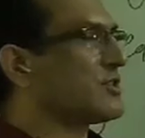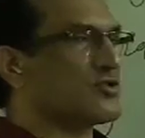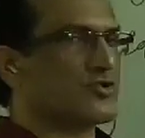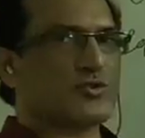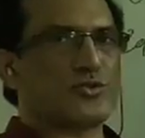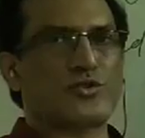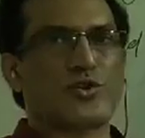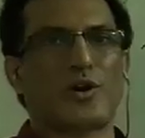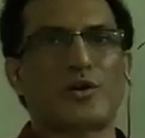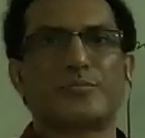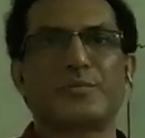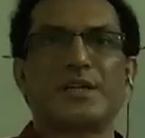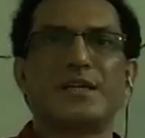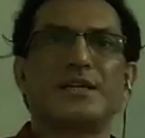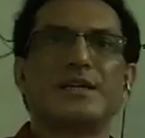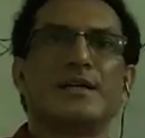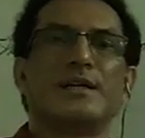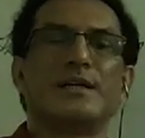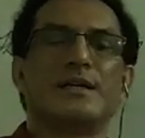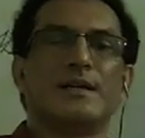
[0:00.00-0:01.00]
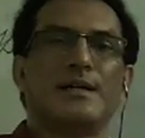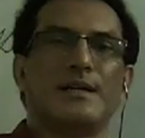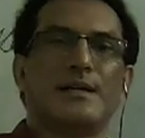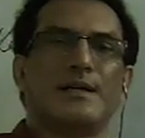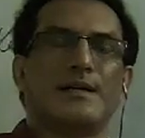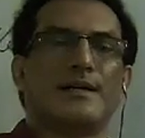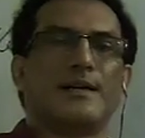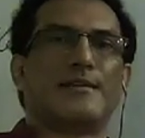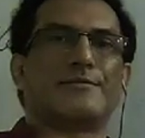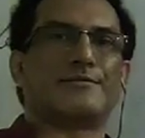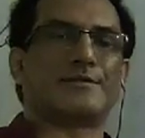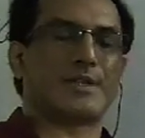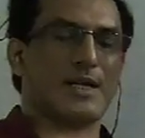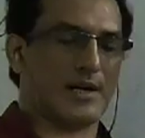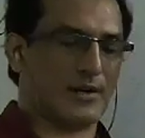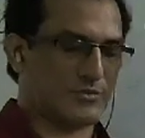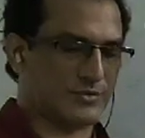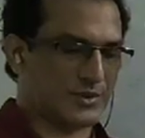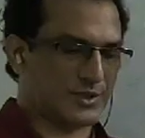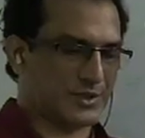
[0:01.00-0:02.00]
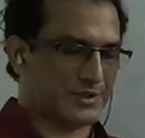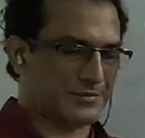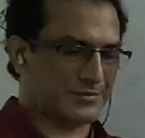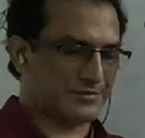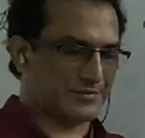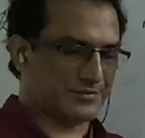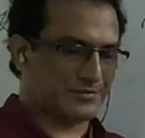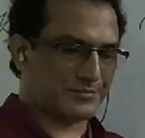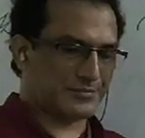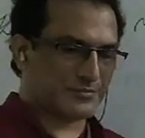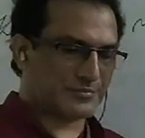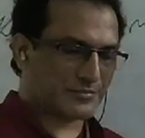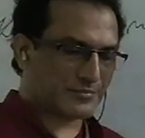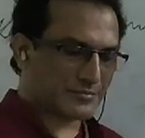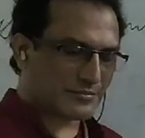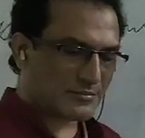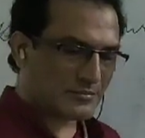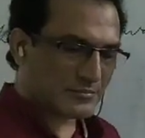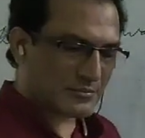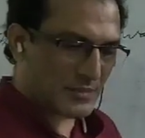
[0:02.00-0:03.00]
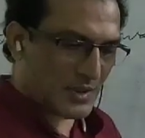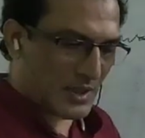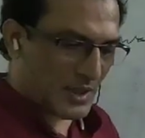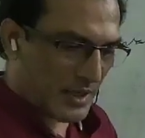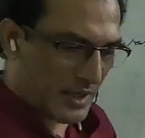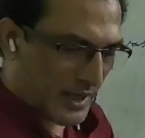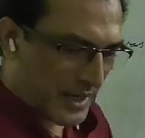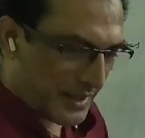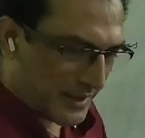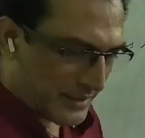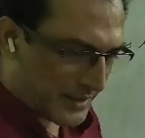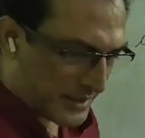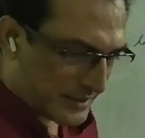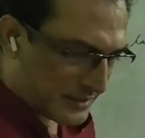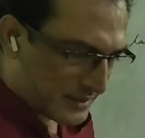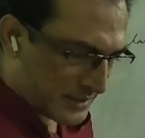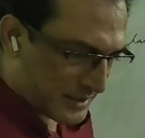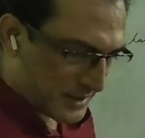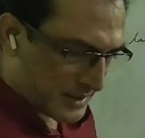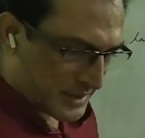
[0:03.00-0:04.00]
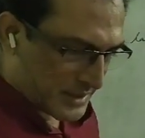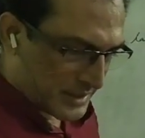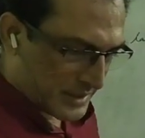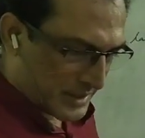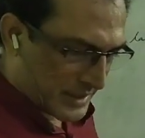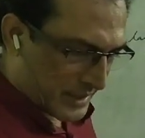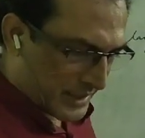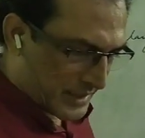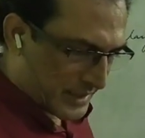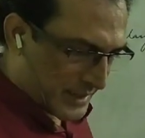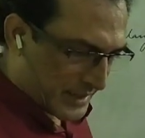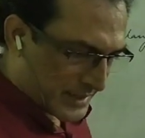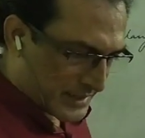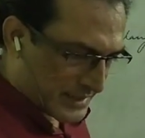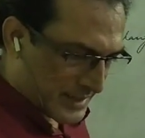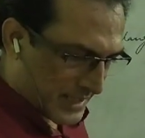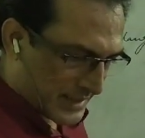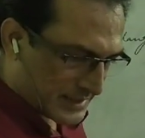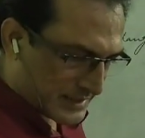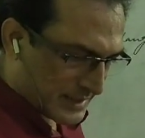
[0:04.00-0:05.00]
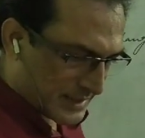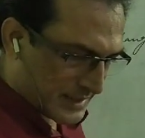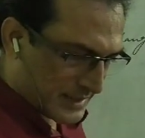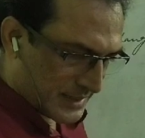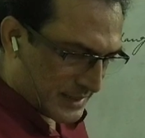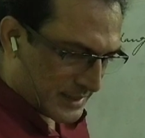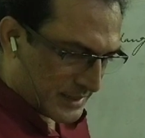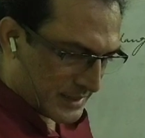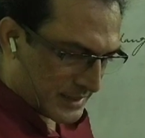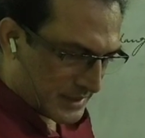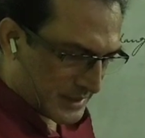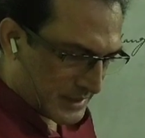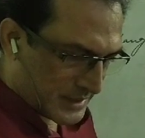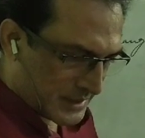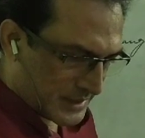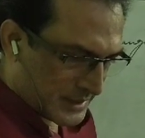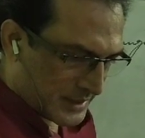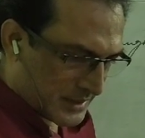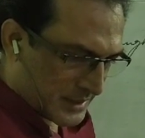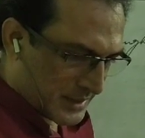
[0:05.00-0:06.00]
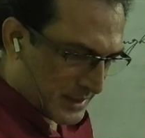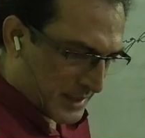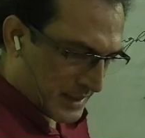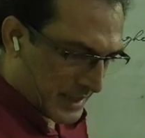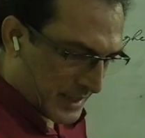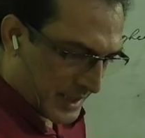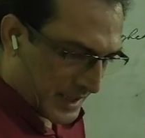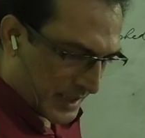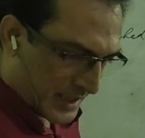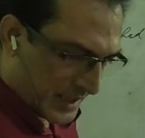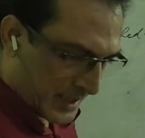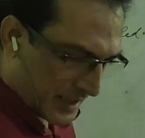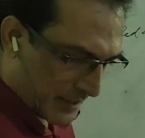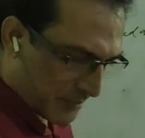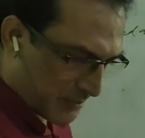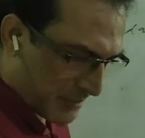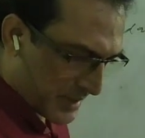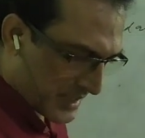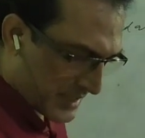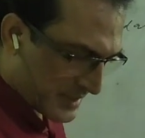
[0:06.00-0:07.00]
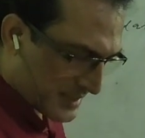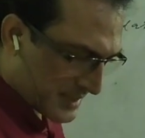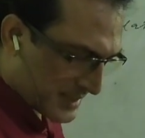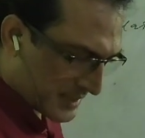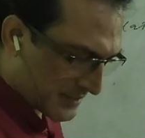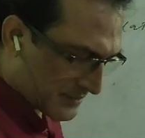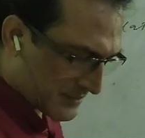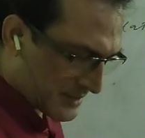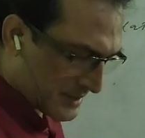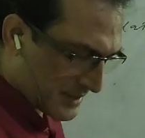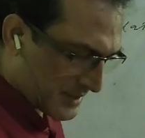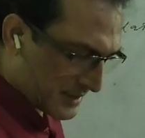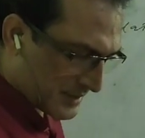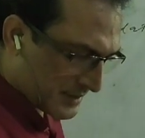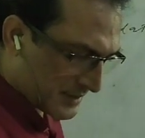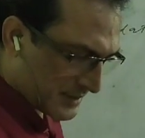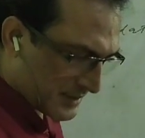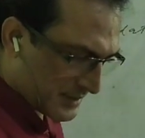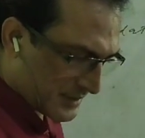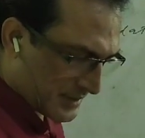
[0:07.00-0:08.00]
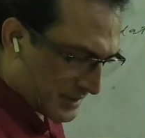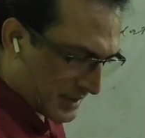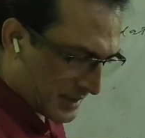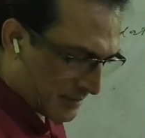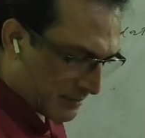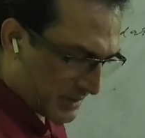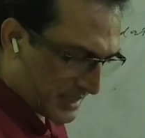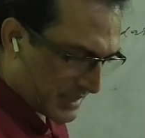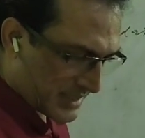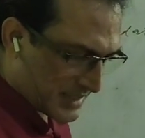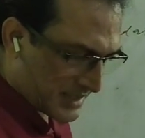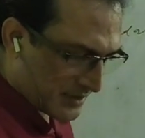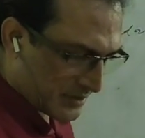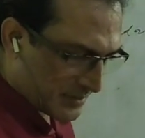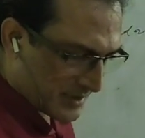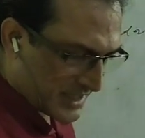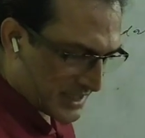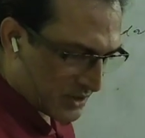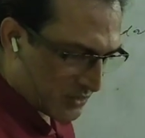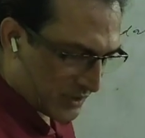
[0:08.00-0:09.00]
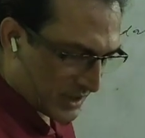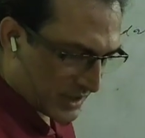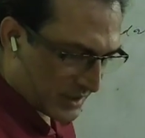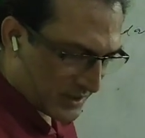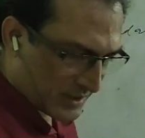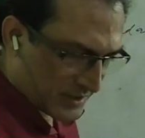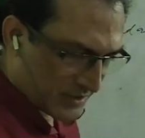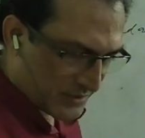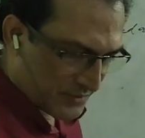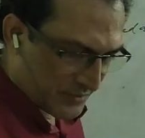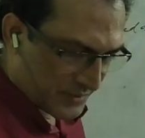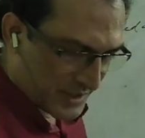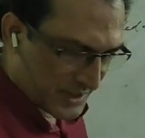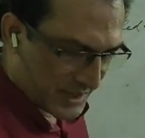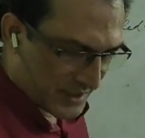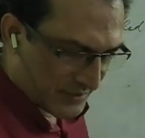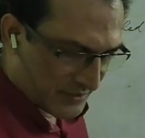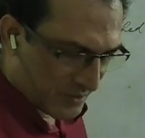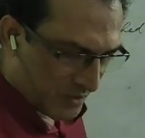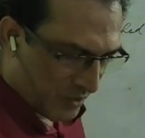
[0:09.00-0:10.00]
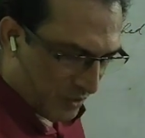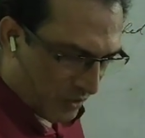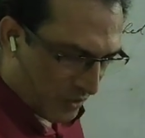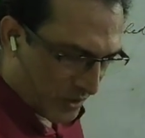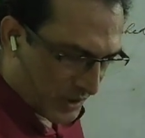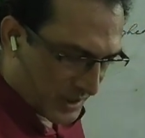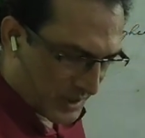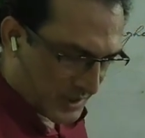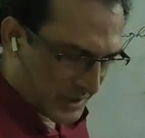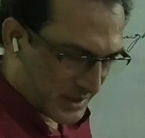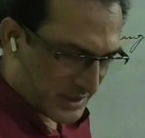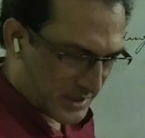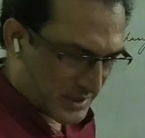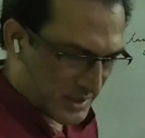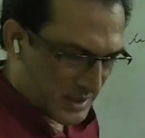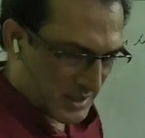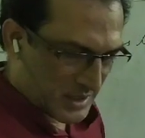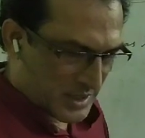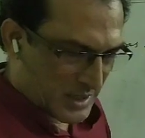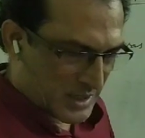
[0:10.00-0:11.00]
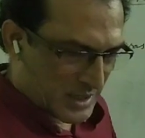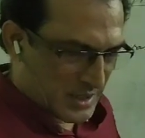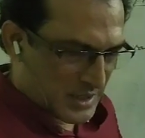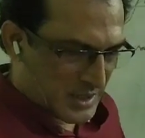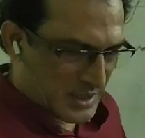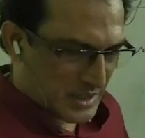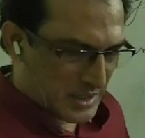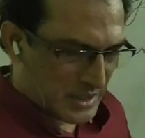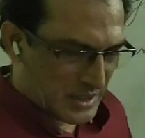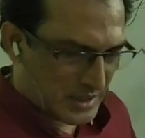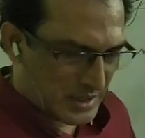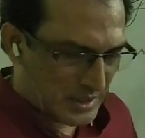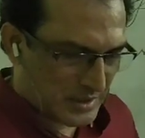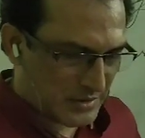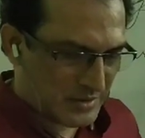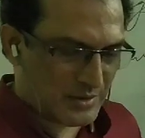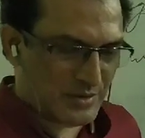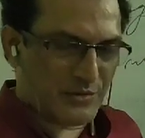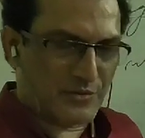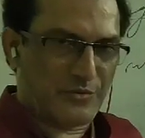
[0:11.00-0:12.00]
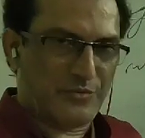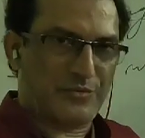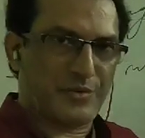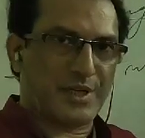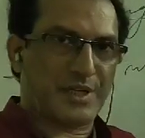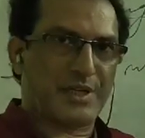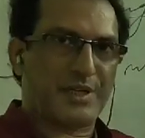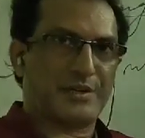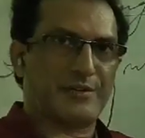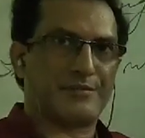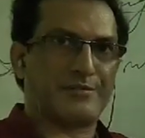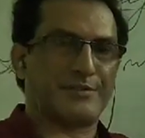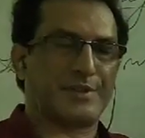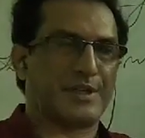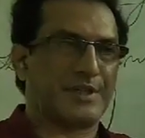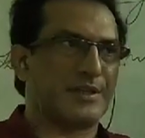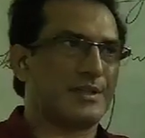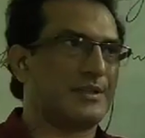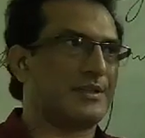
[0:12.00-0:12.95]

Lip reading: at should not be left out. Another area is actually imperatives. Imperative means what? We give order, we give,